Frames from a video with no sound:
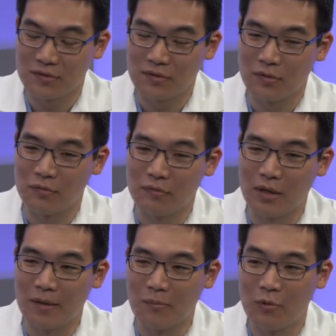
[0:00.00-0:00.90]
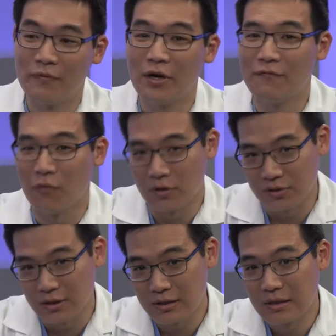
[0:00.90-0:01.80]
So um, we're very
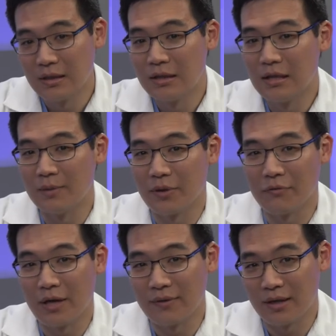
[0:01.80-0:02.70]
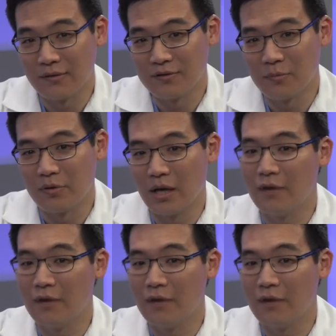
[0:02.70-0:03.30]
fortunate um, that we have that kind of support.